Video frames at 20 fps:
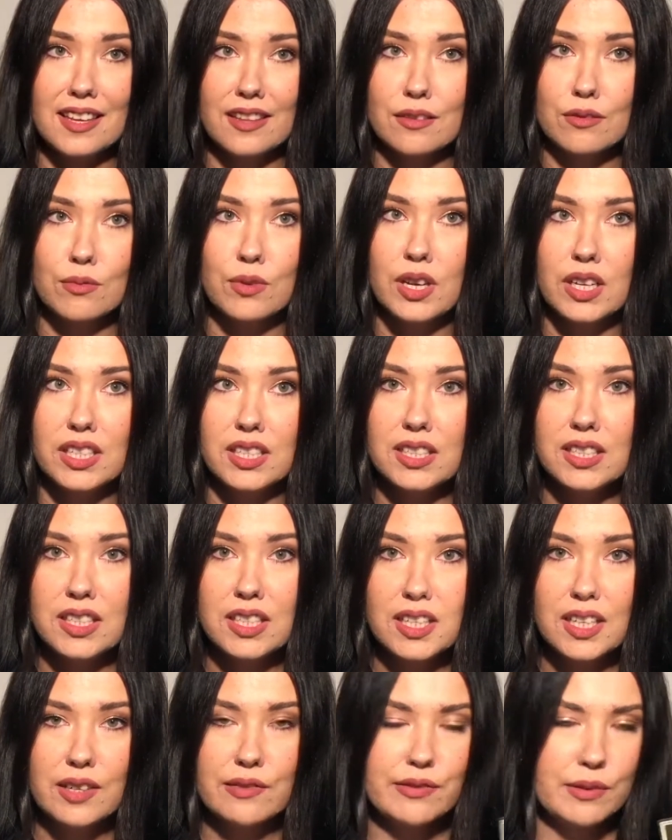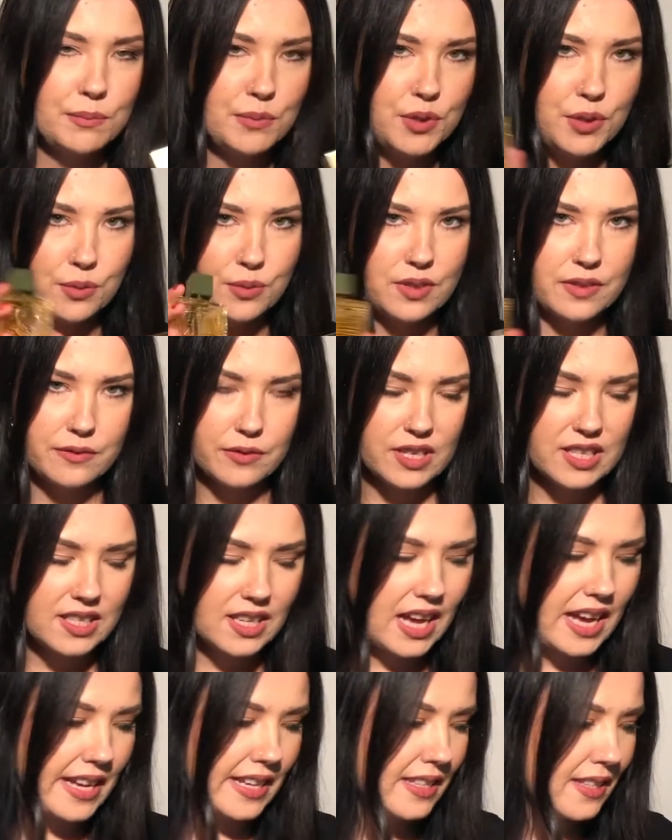other one from 2 different
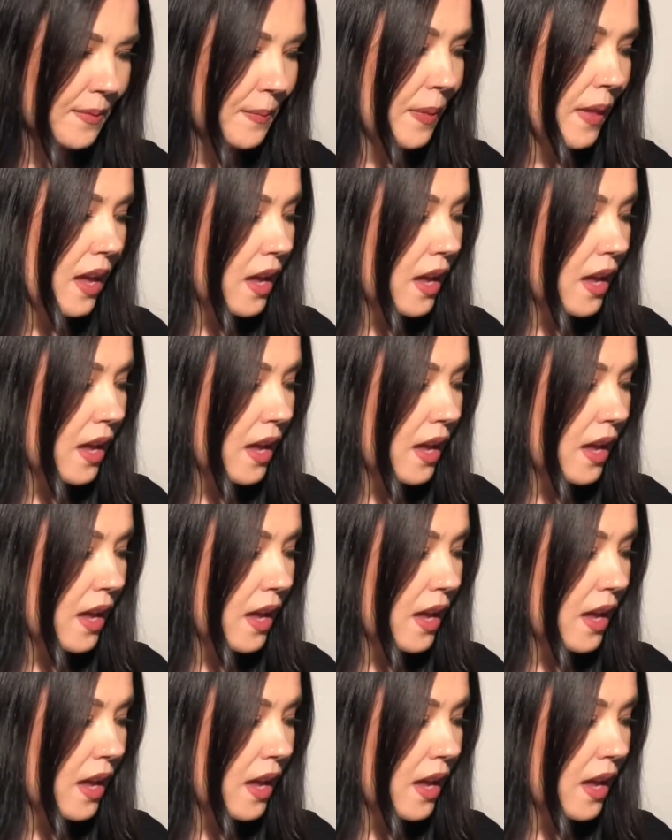sites.